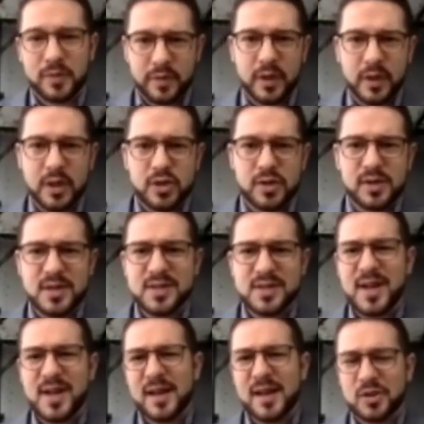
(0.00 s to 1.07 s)
the village
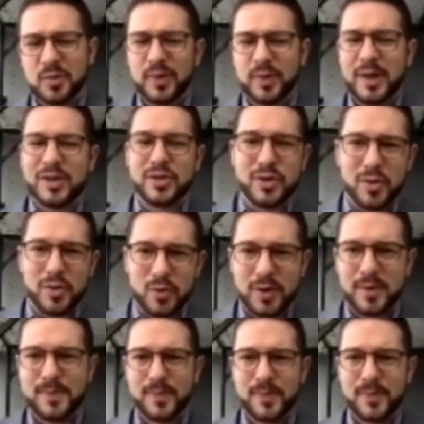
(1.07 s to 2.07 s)
decided to play a joke